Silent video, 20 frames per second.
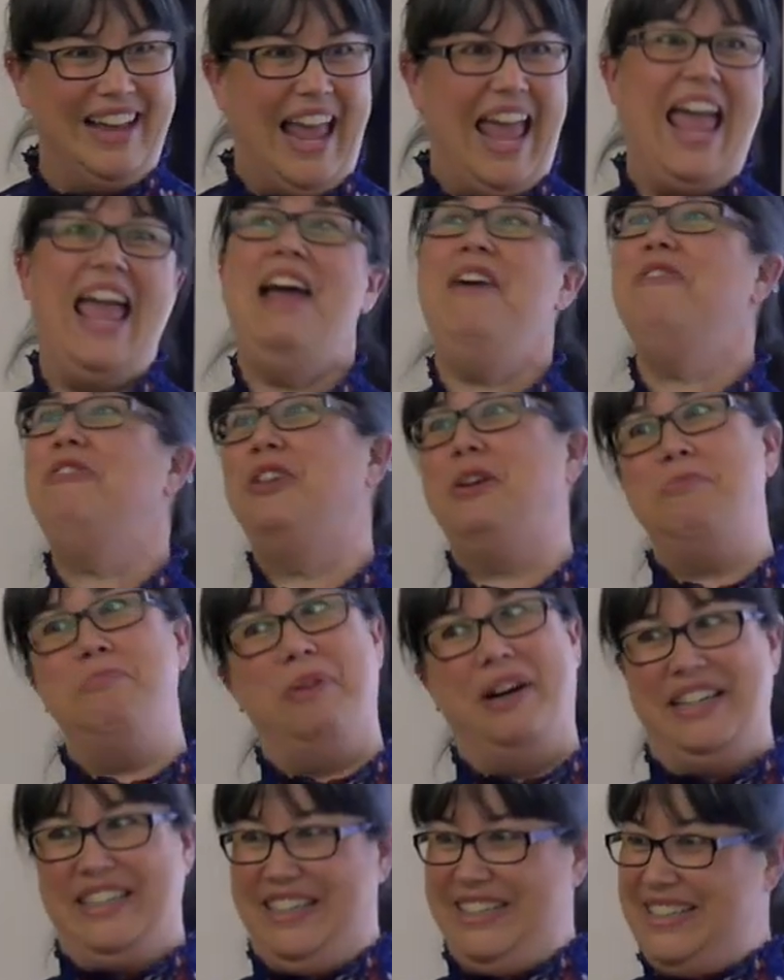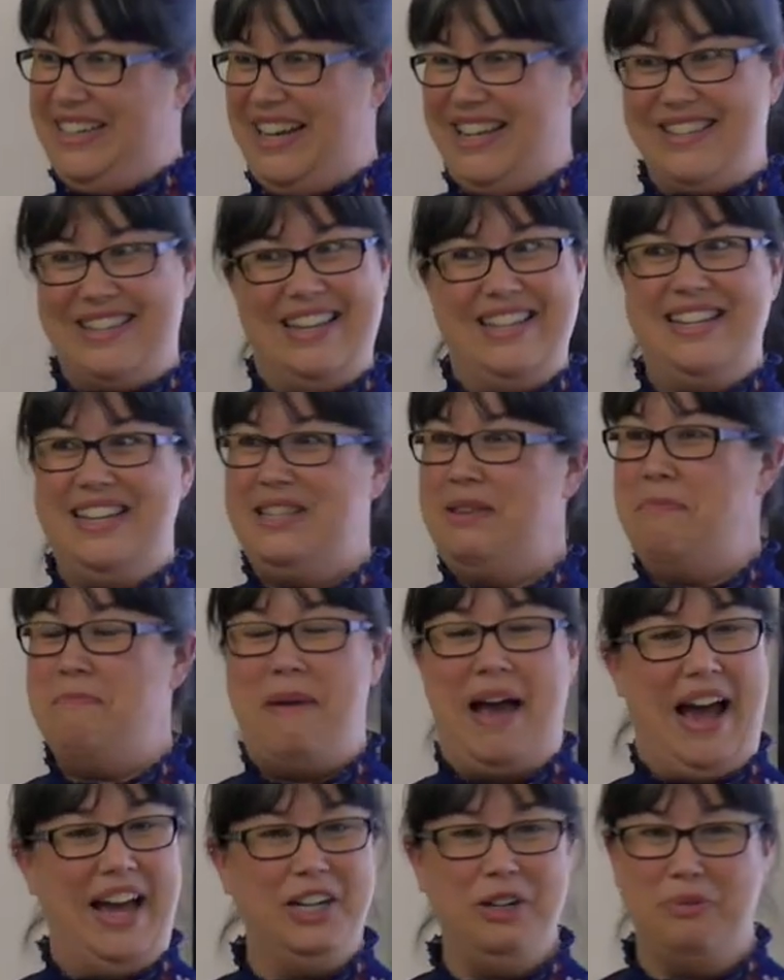Everybody does. It doesn't
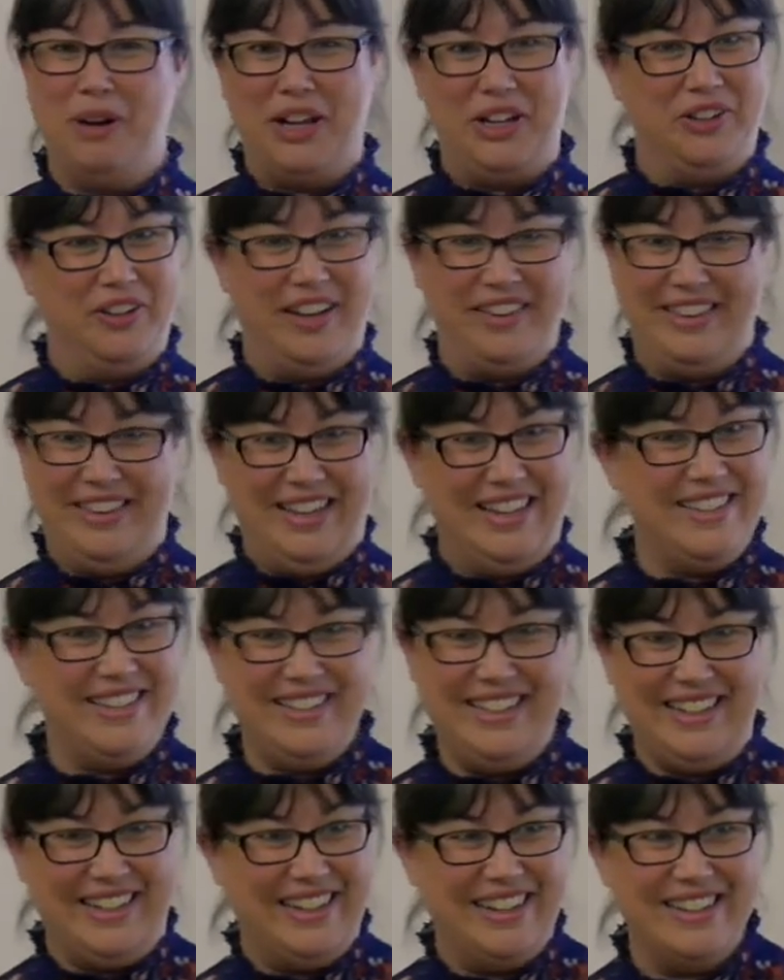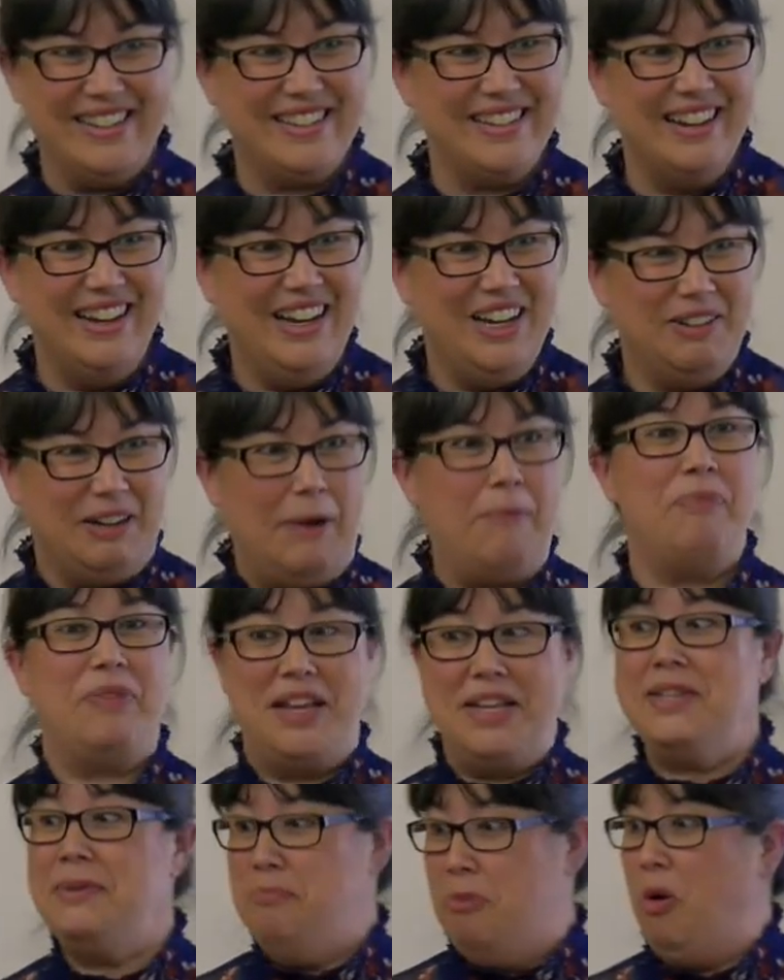matter what your ethnicity is, right?
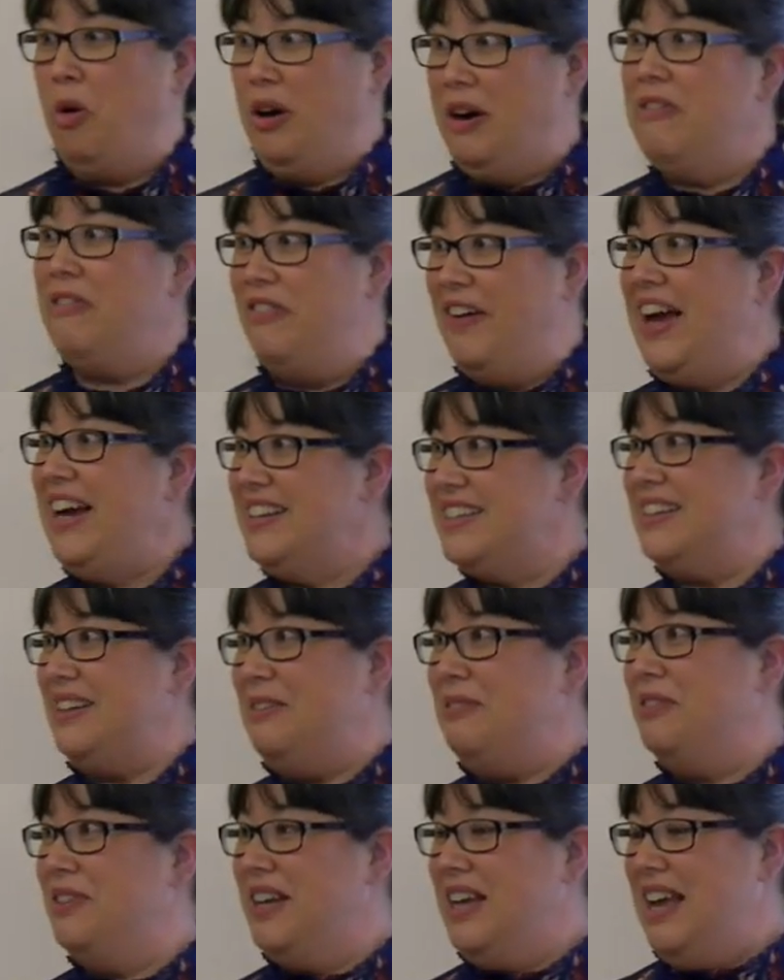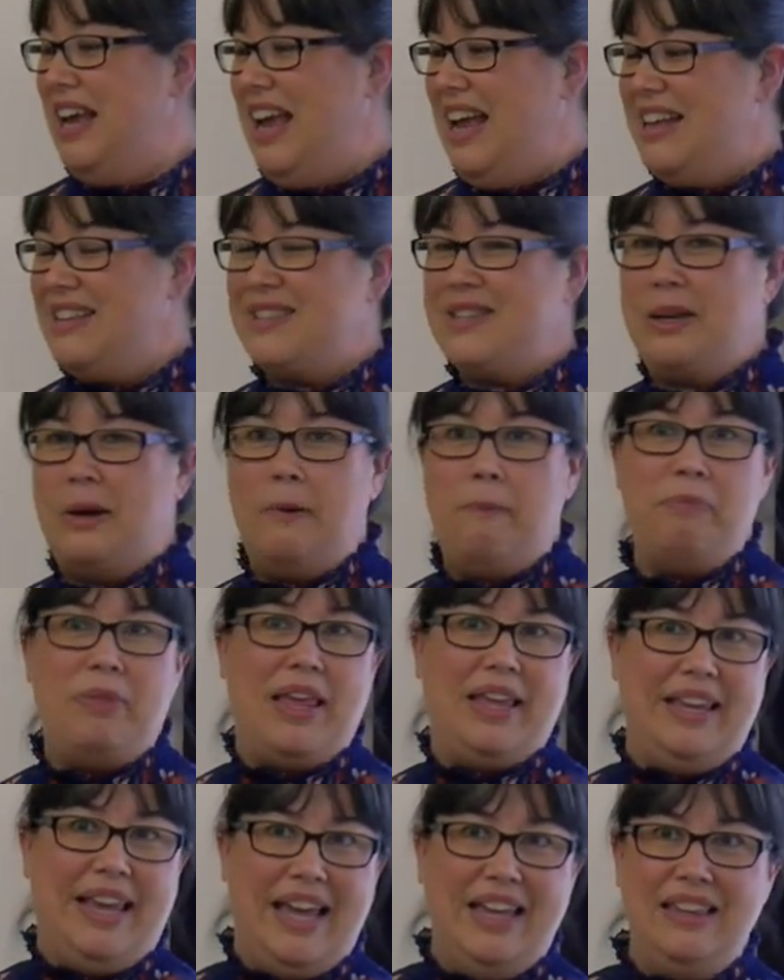It's more effective. And so,
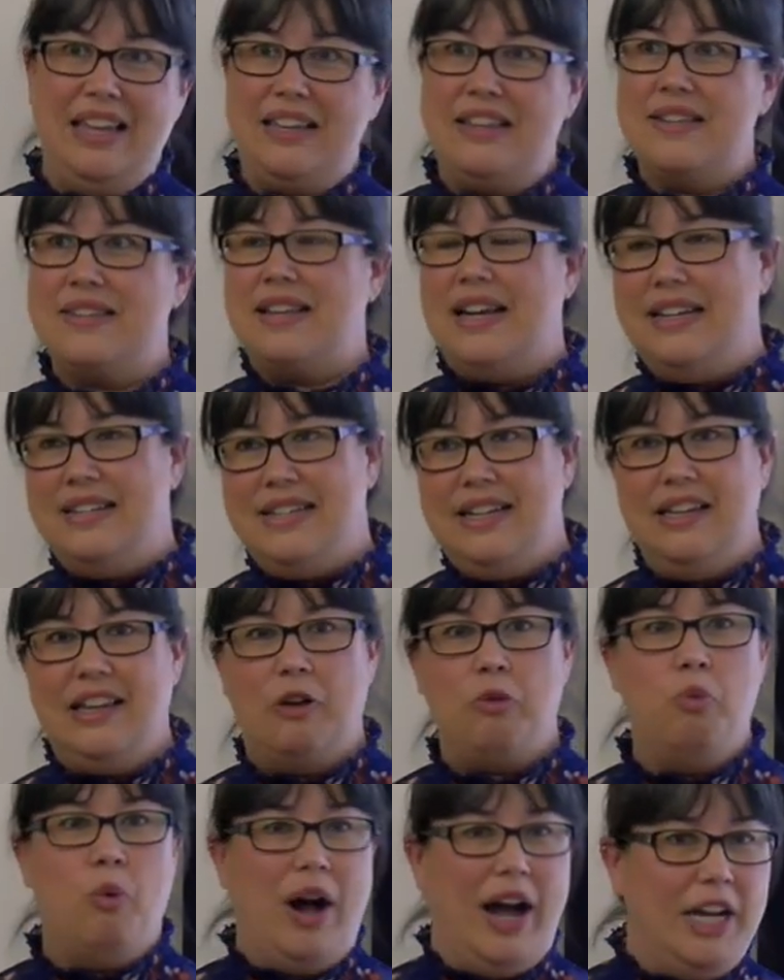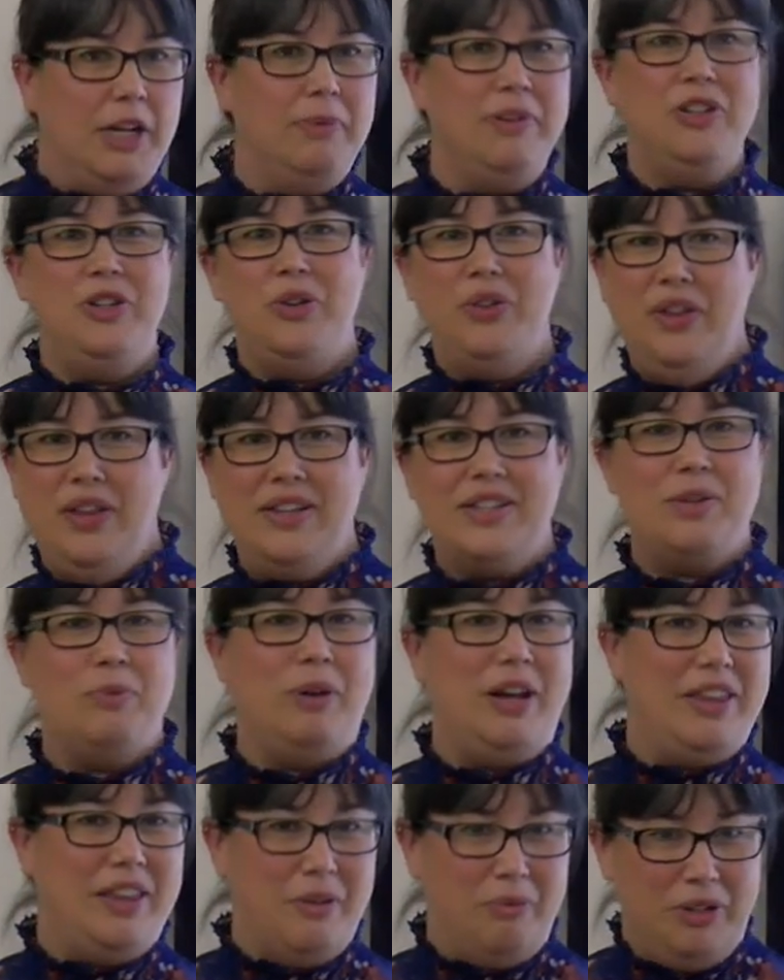again, like this idea, like, why do we do things the
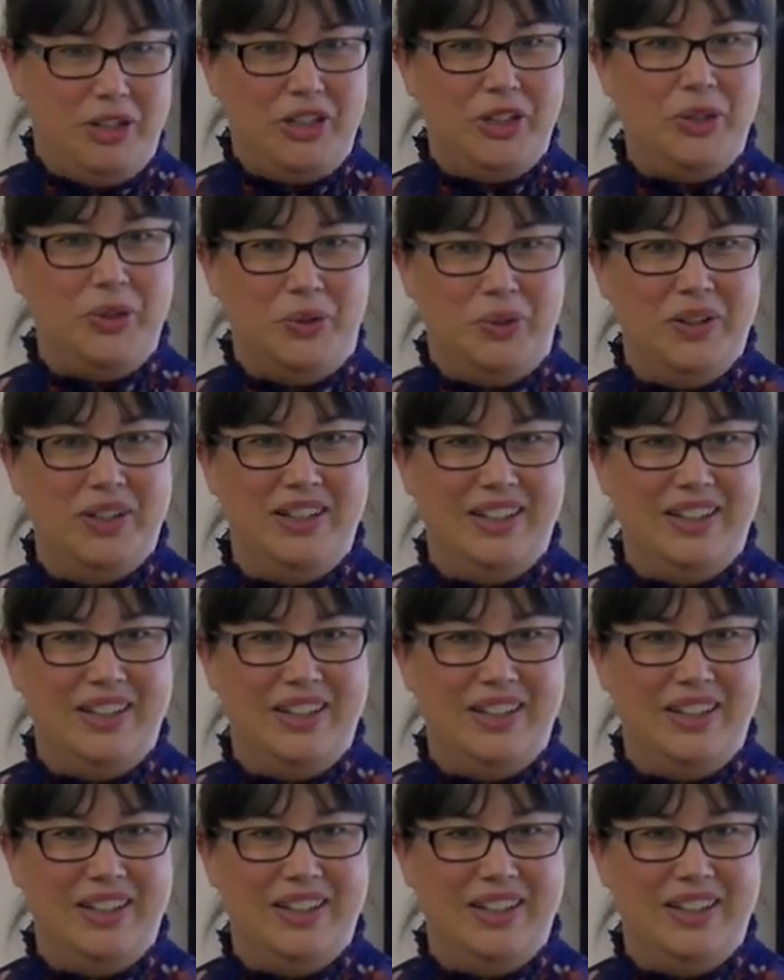way that we do?